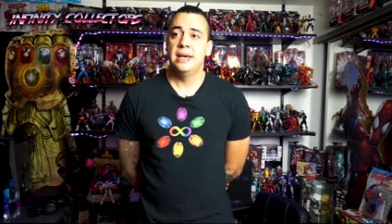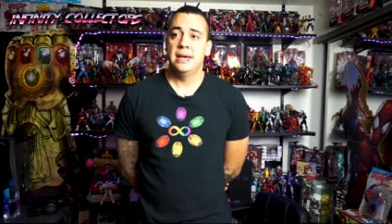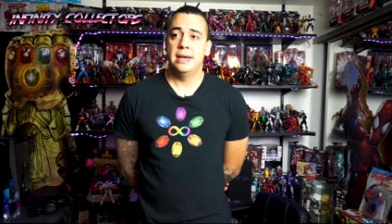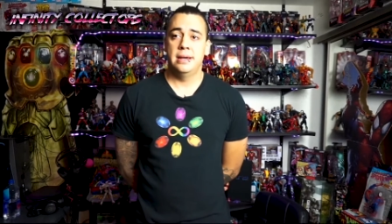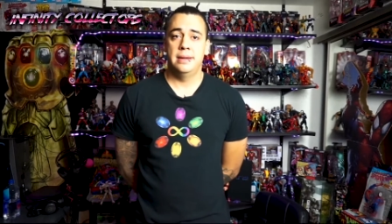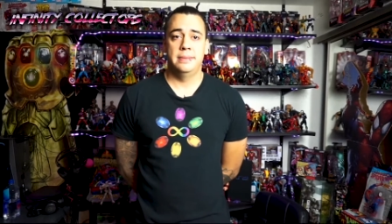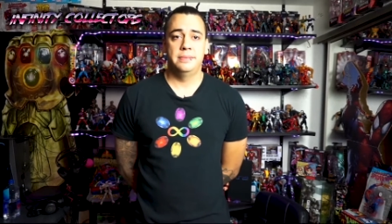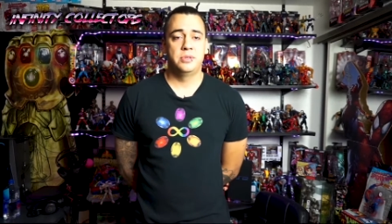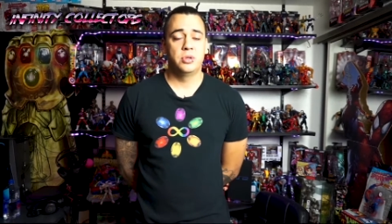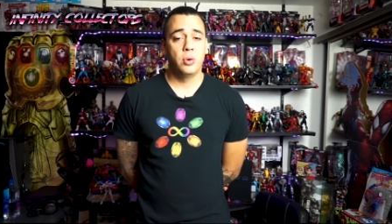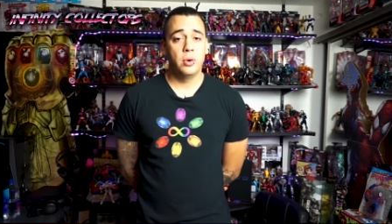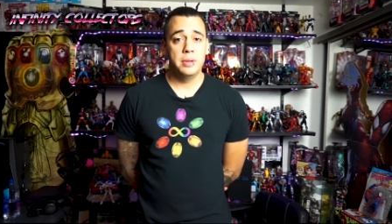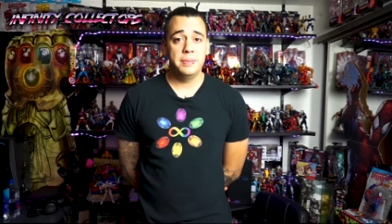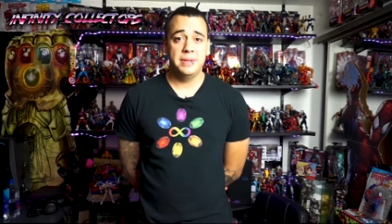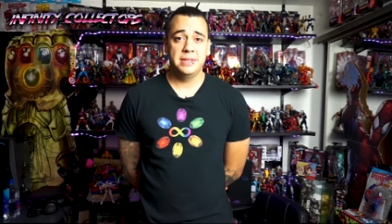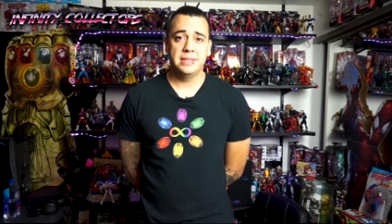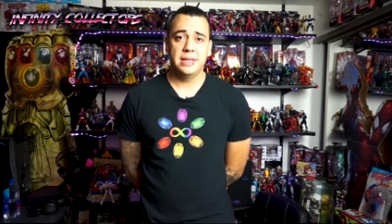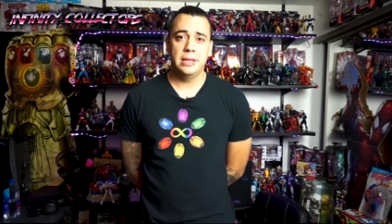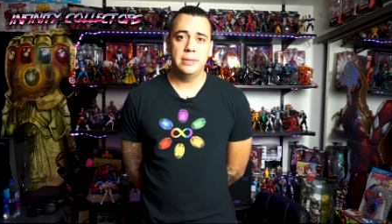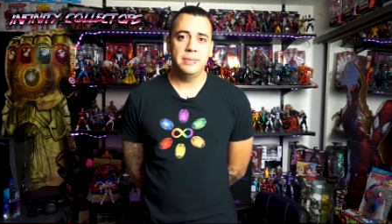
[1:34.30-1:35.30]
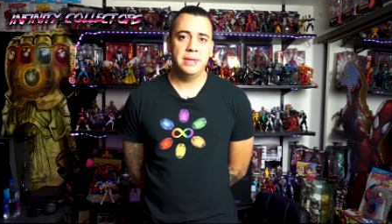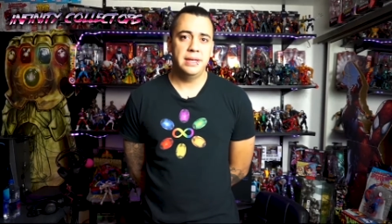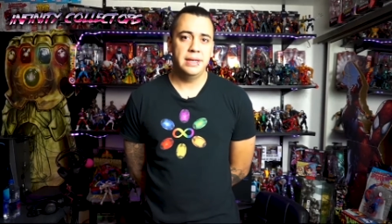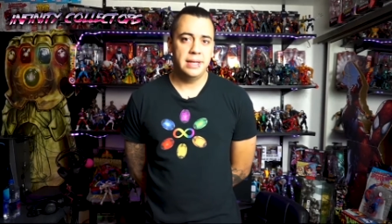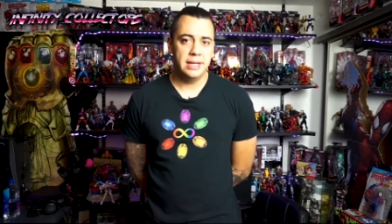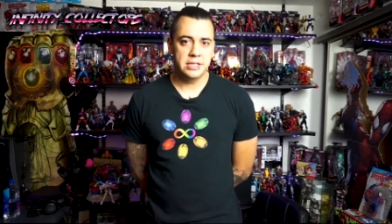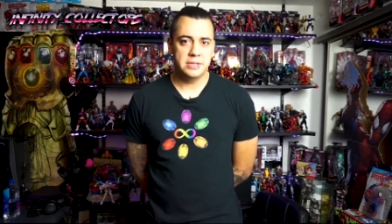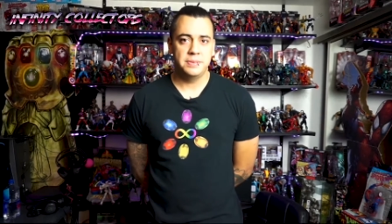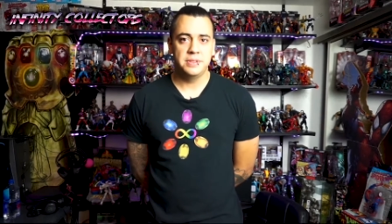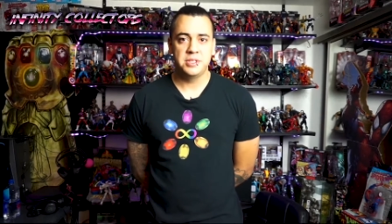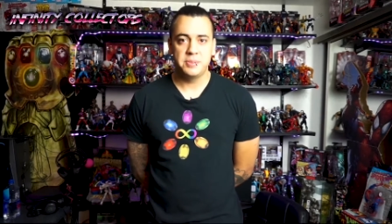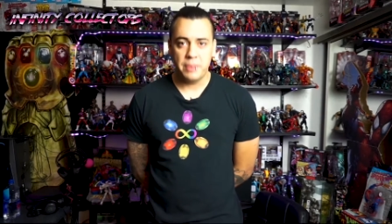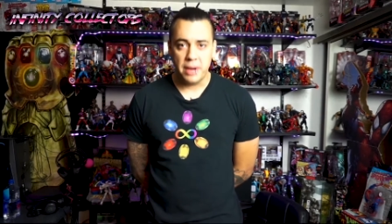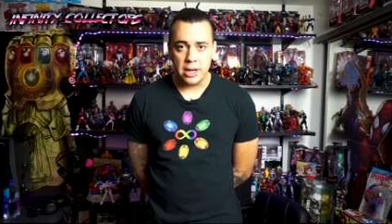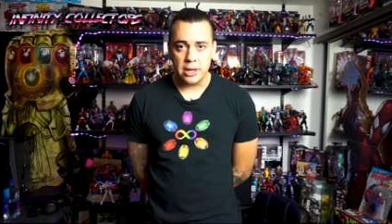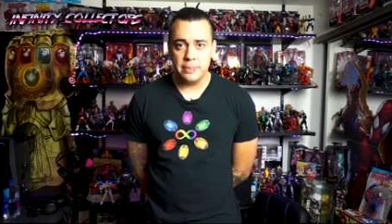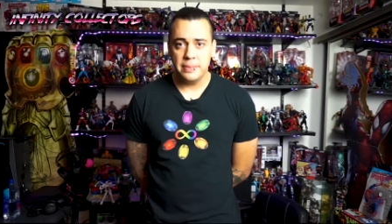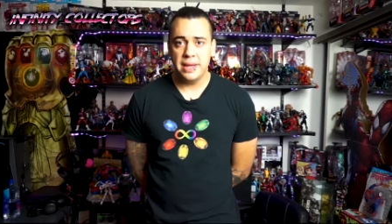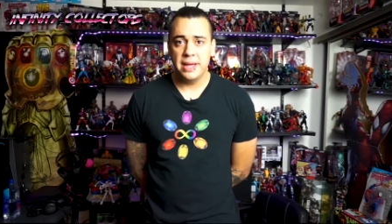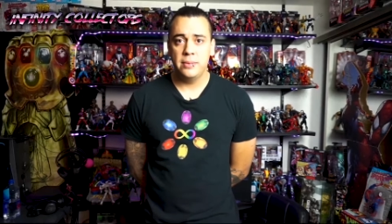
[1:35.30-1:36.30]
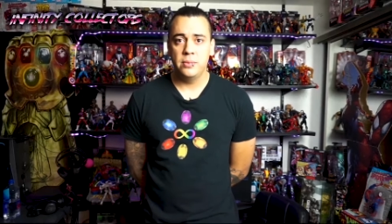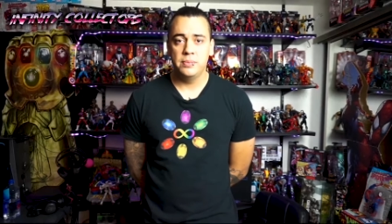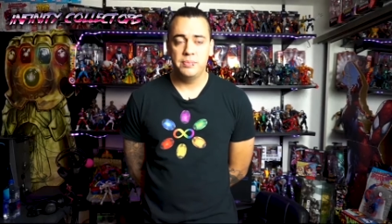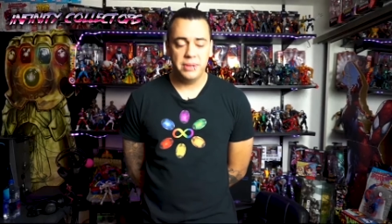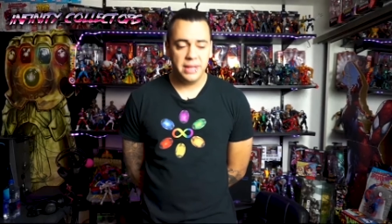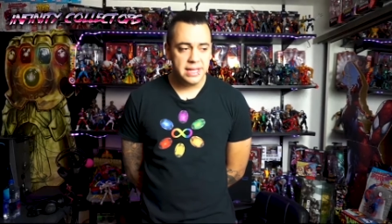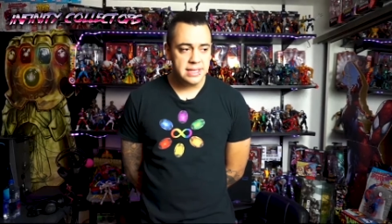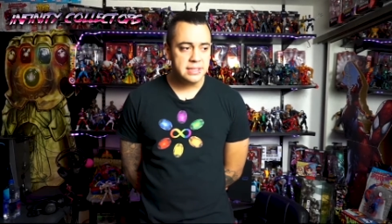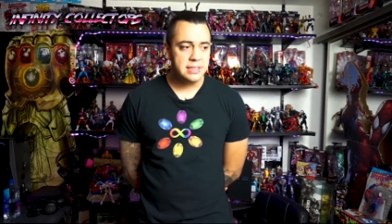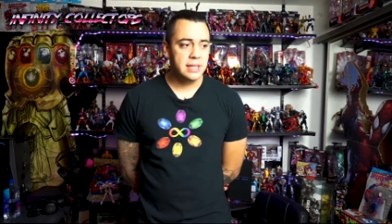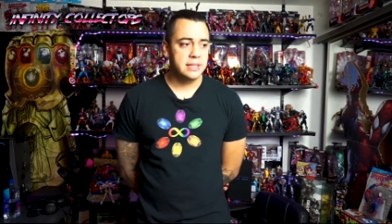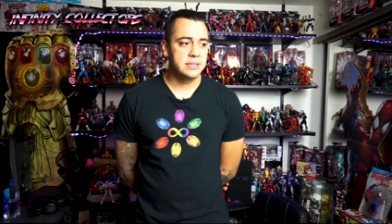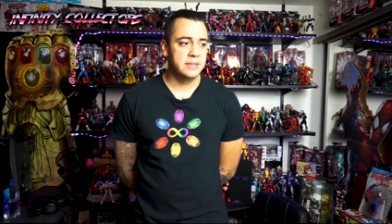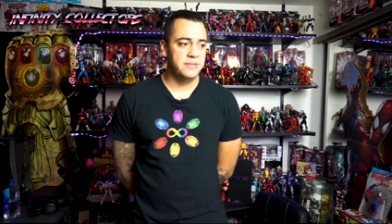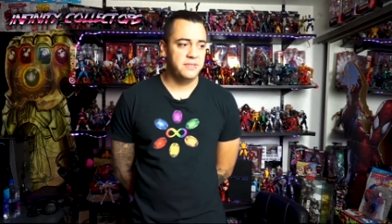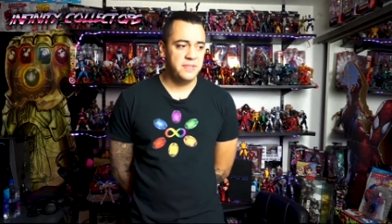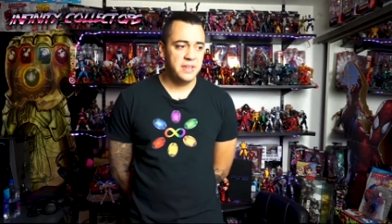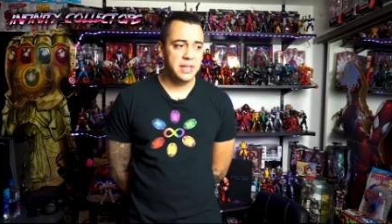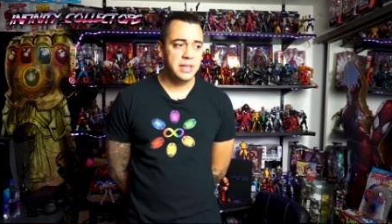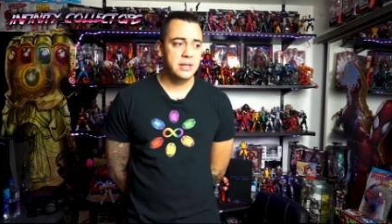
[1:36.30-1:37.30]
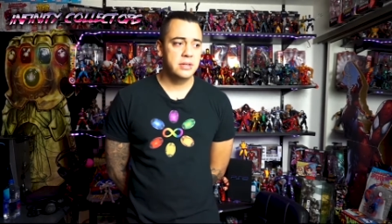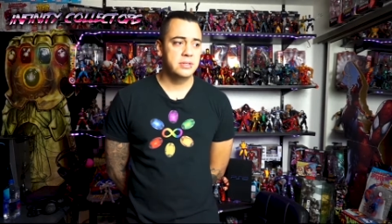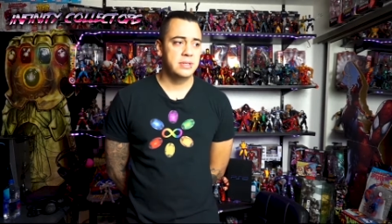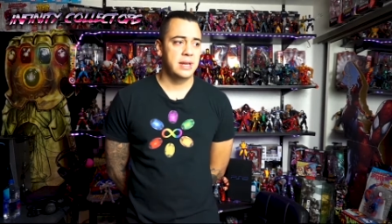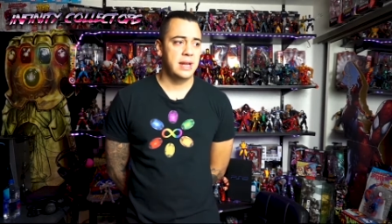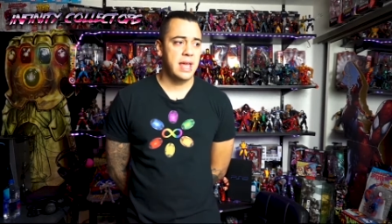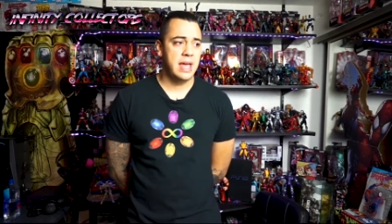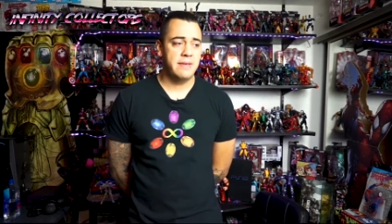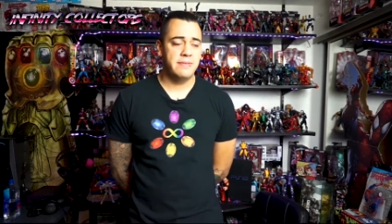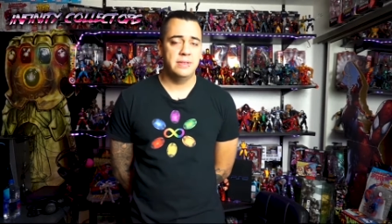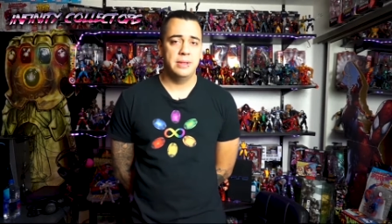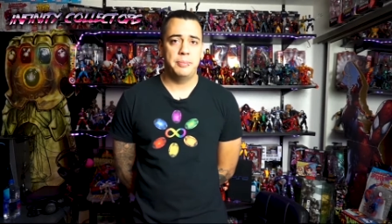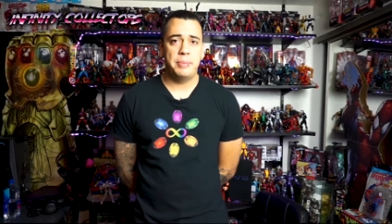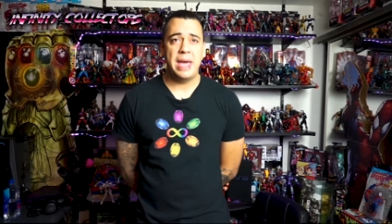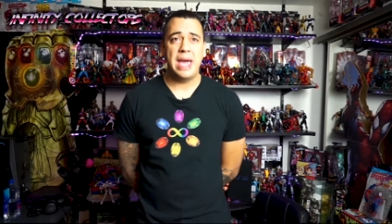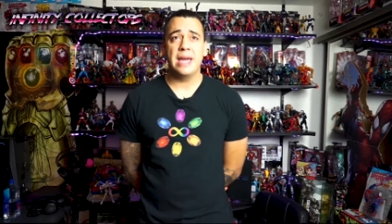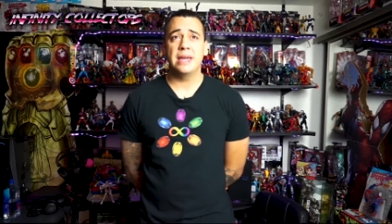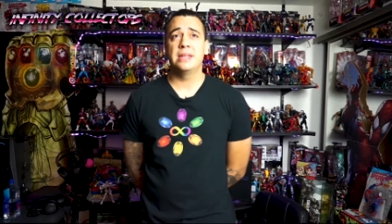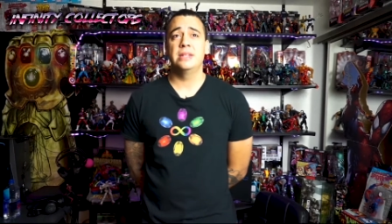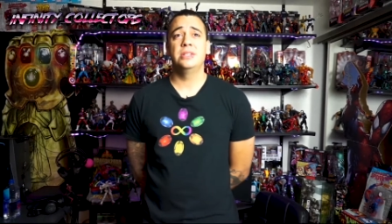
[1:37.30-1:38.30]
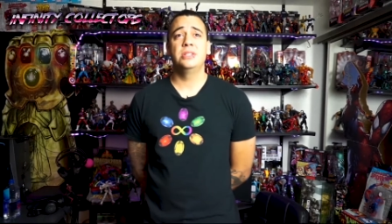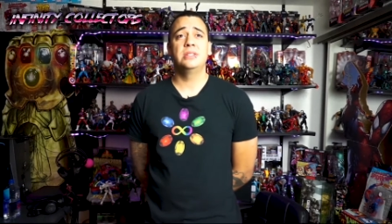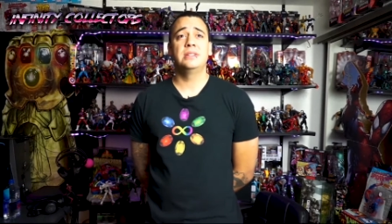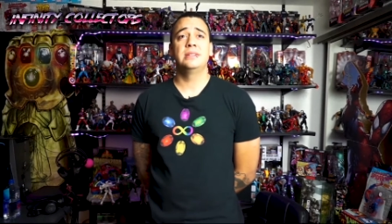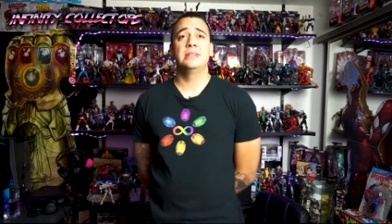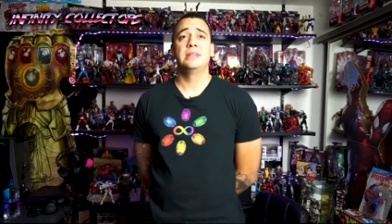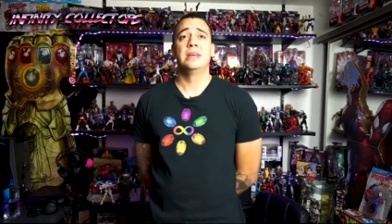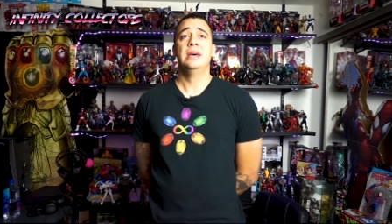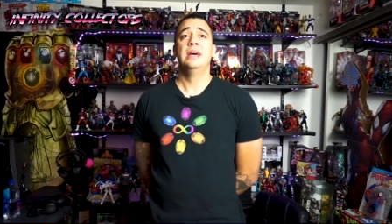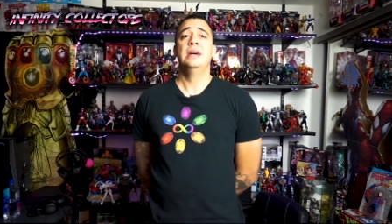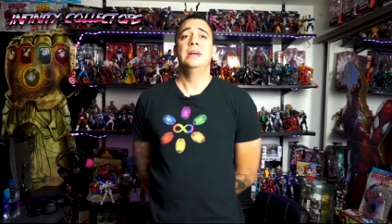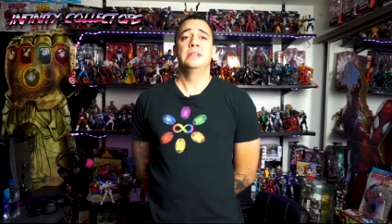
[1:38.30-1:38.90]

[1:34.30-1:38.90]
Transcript: um, Toy Biz animated X-Men Spider-Man play sets and figures that I have in the packages.